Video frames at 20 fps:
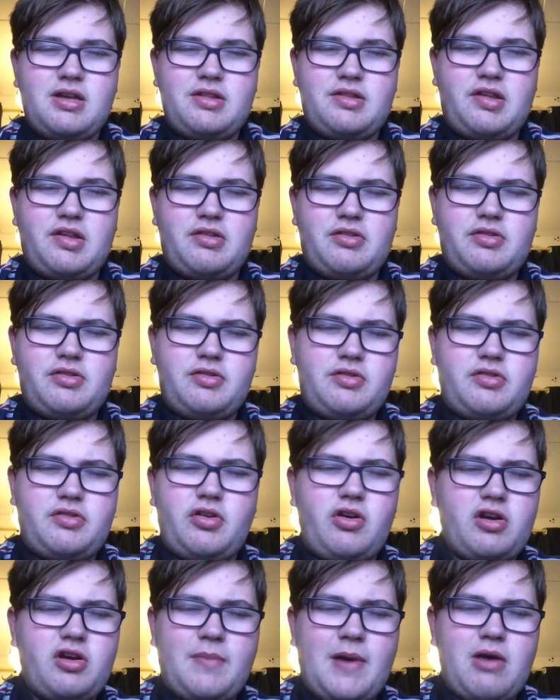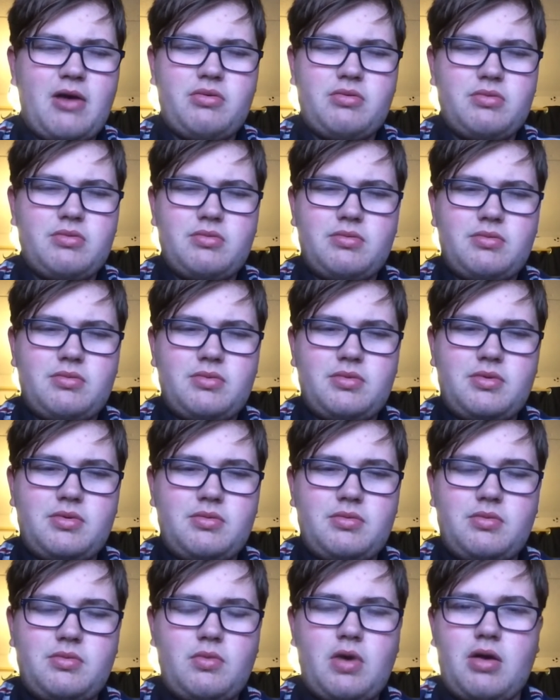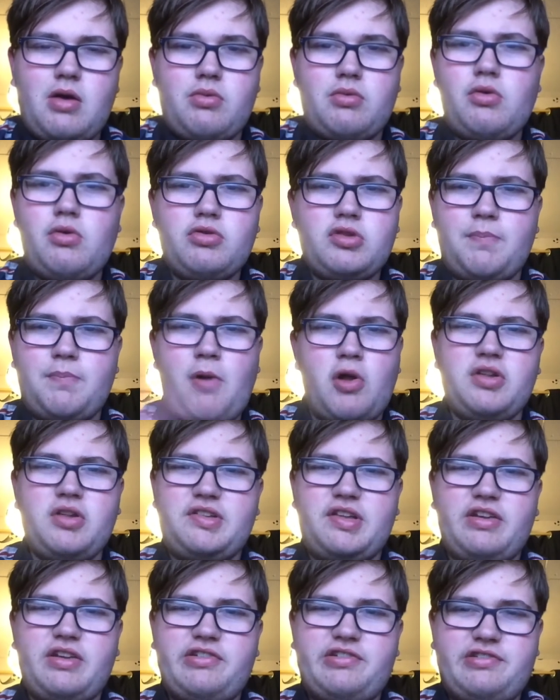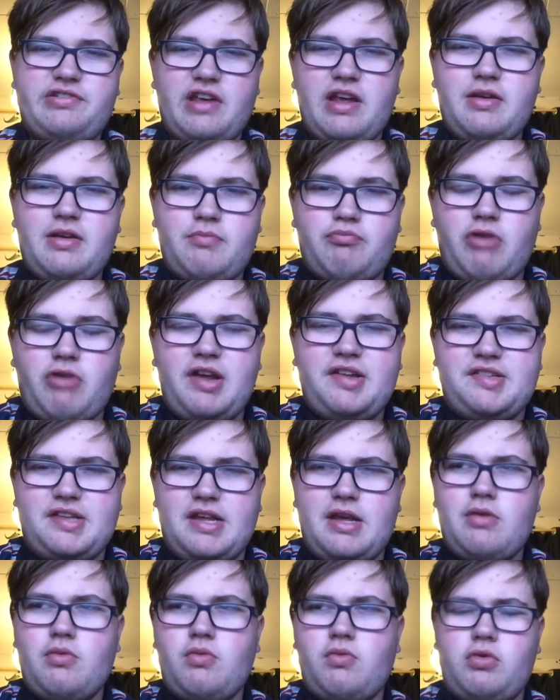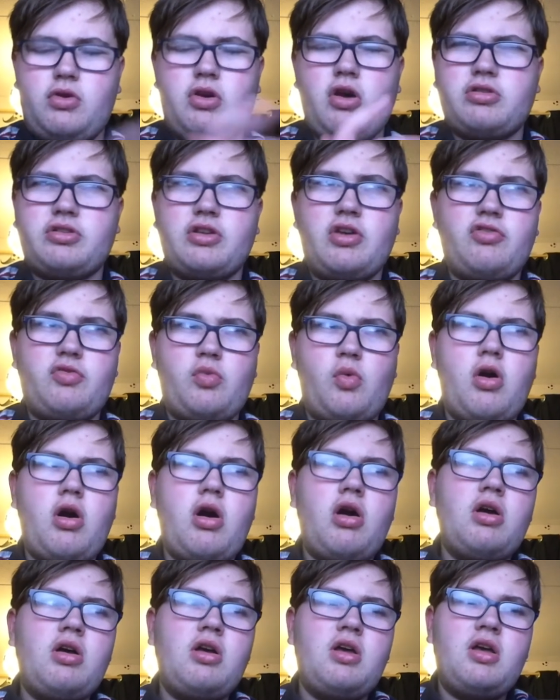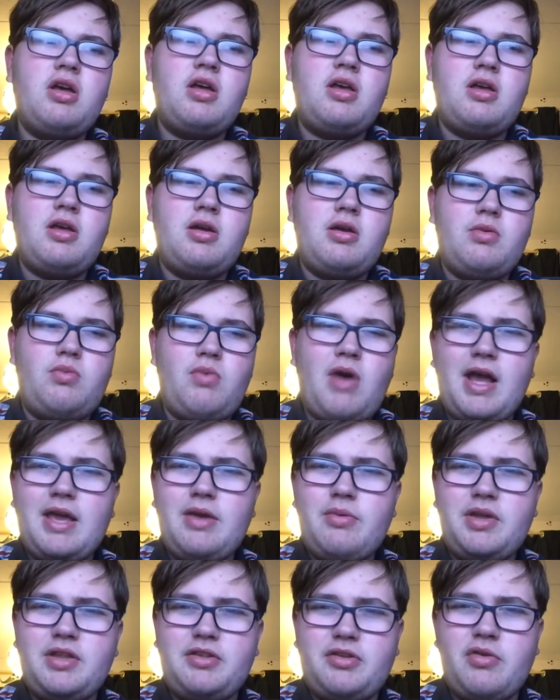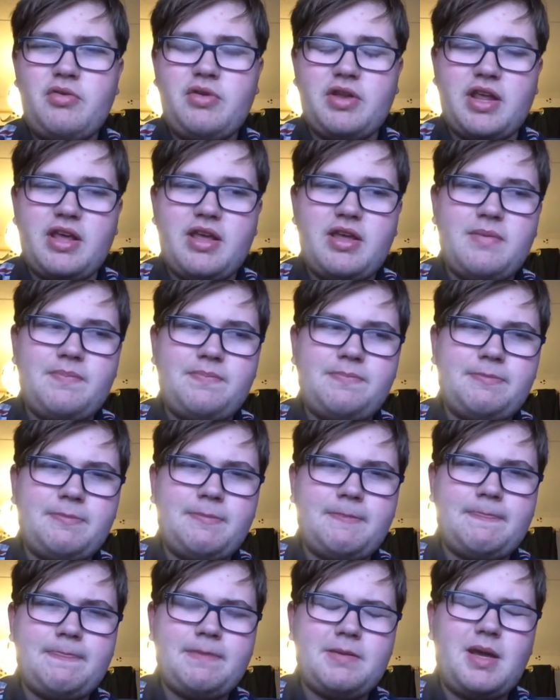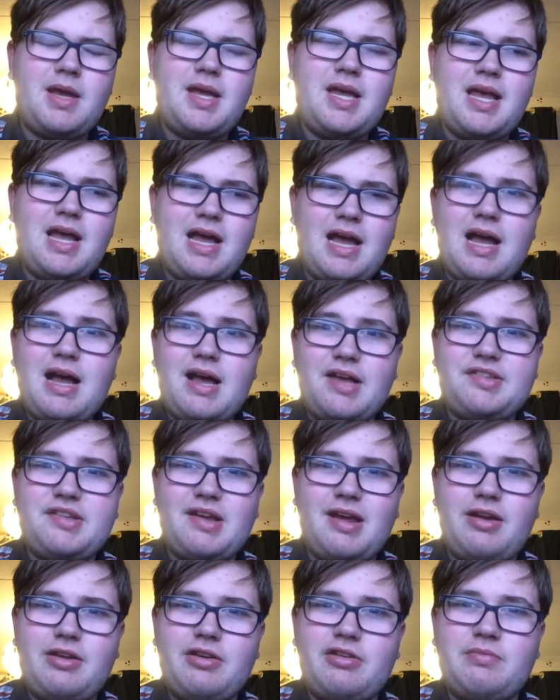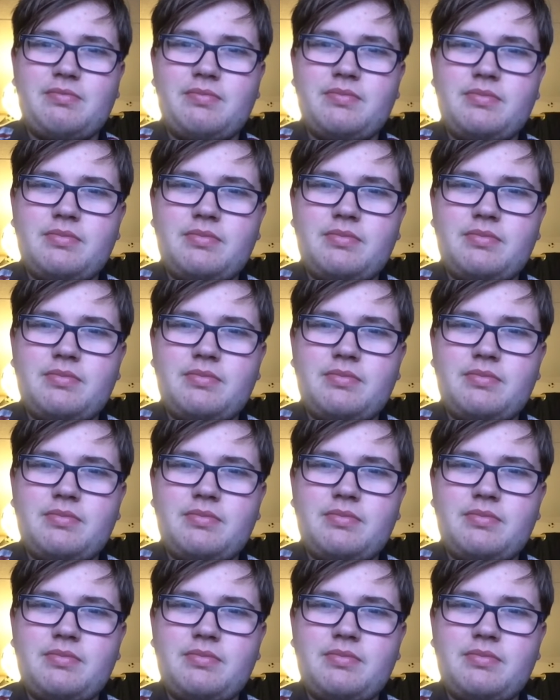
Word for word: to talk about well, all the politics shit, Brexit, God knows what. Why are we doing it at our stadium?